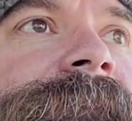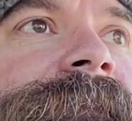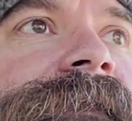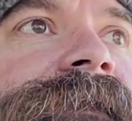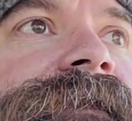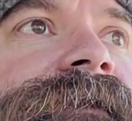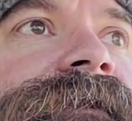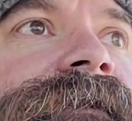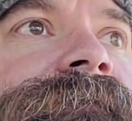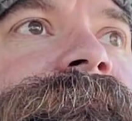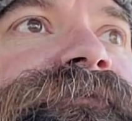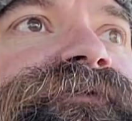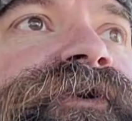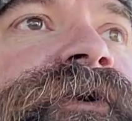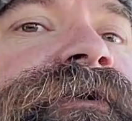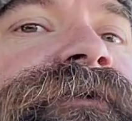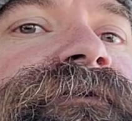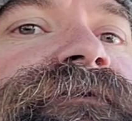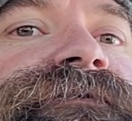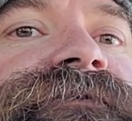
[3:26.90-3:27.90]
And I'm
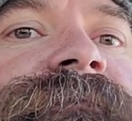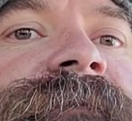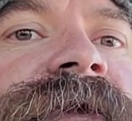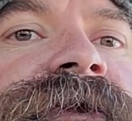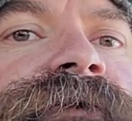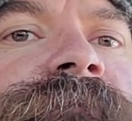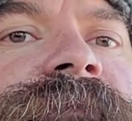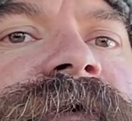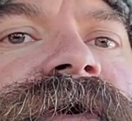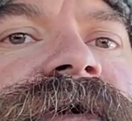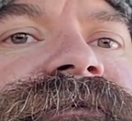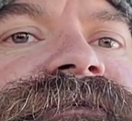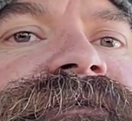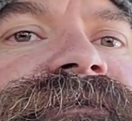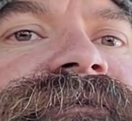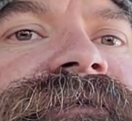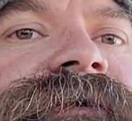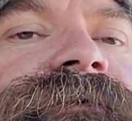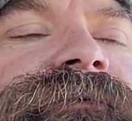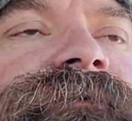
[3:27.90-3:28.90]
trying to use the banker boxes
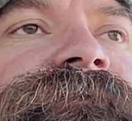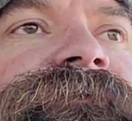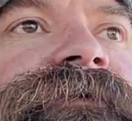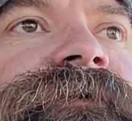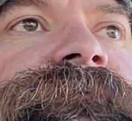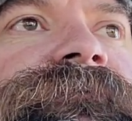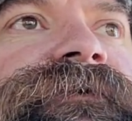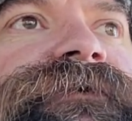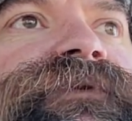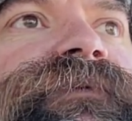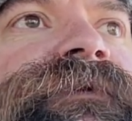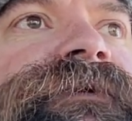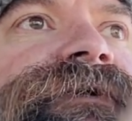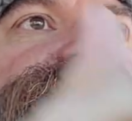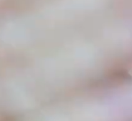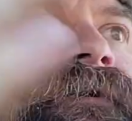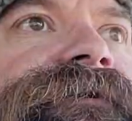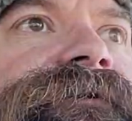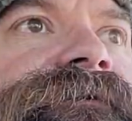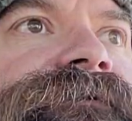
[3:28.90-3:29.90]
that will fit
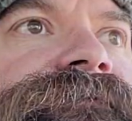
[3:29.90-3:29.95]
between